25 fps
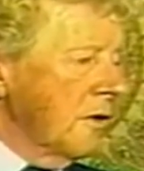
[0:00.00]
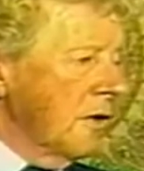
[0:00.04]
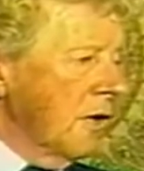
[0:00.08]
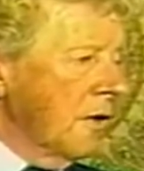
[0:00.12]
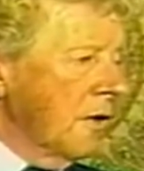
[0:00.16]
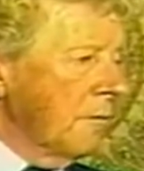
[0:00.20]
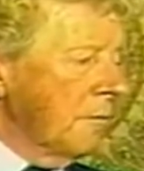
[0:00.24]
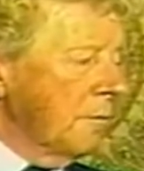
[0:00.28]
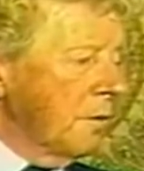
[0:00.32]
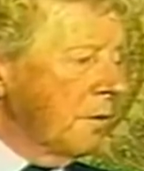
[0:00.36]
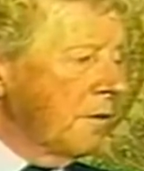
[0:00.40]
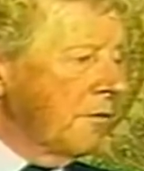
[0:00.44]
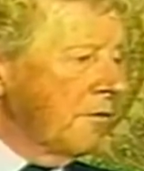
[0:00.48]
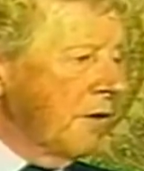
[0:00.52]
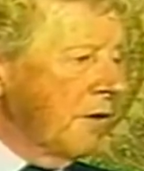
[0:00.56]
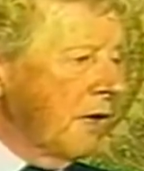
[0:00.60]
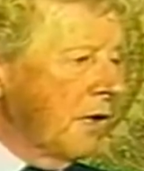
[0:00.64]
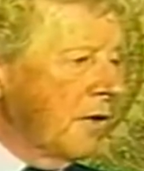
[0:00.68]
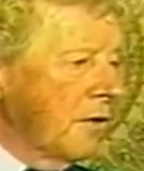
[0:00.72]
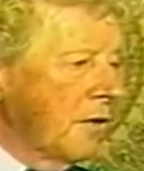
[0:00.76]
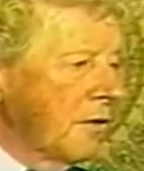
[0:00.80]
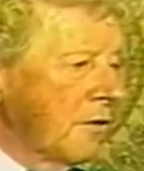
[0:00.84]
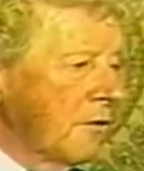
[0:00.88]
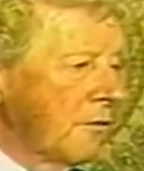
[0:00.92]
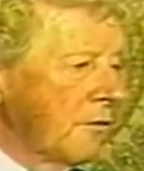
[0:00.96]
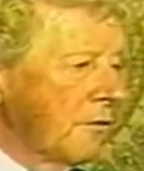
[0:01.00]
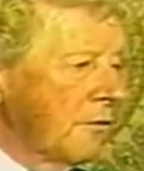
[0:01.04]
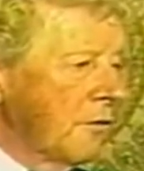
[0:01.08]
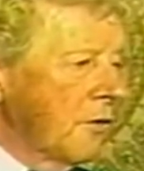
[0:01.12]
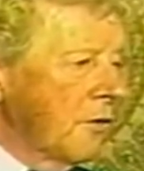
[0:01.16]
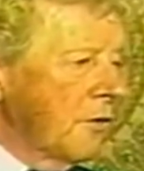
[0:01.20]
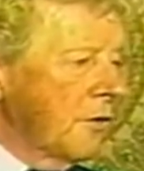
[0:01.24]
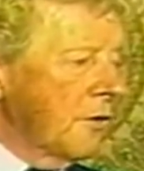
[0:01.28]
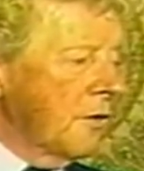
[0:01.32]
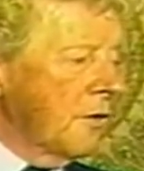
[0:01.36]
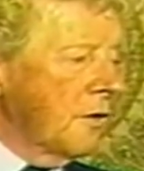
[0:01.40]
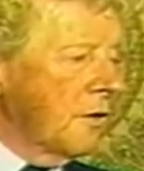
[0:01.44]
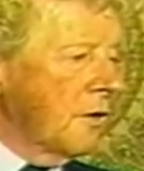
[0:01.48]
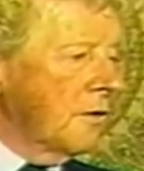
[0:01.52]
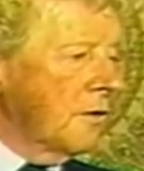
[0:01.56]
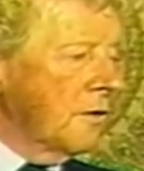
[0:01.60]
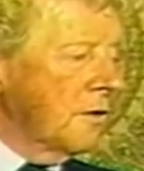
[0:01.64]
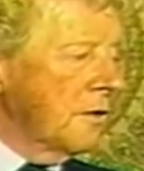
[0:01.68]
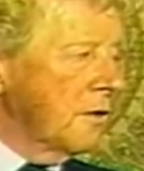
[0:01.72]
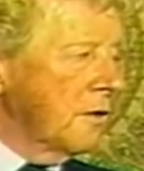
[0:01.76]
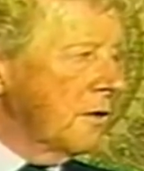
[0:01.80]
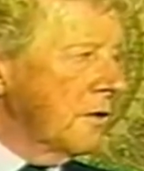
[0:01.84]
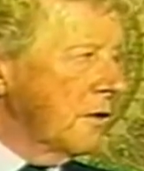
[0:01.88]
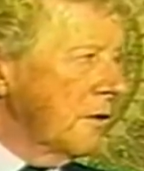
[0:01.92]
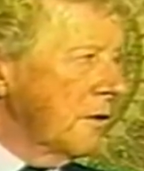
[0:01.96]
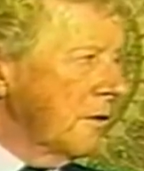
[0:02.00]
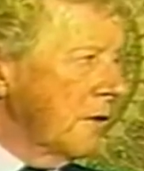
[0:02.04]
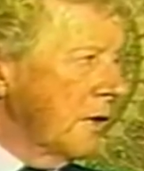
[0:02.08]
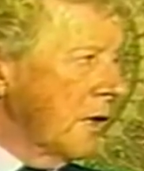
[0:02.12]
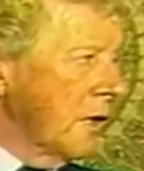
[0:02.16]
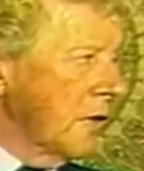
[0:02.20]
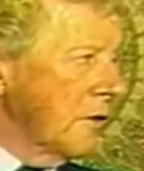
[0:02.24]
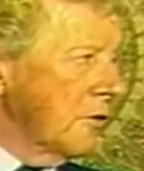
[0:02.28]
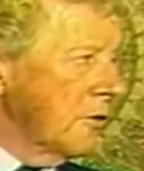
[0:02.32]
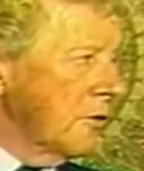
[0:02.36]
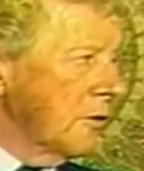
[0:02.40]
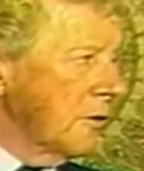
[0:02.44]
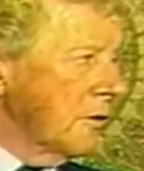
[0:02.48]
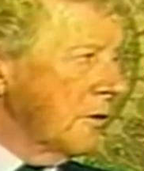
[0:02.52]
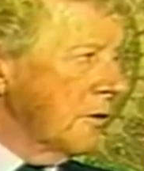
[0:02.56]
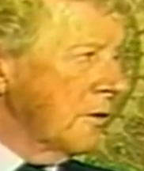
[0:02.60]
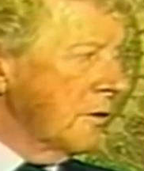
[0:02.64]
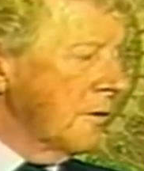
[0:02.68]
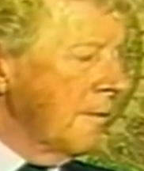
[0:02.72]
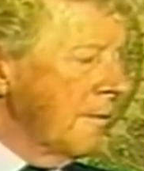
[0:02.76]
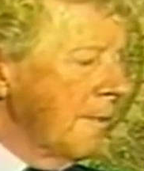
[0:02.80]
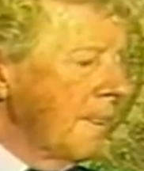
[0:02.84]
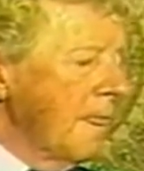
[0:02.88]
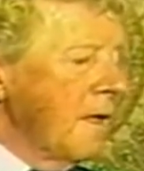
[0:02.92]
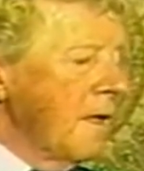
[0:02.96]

and prevent further deterioration.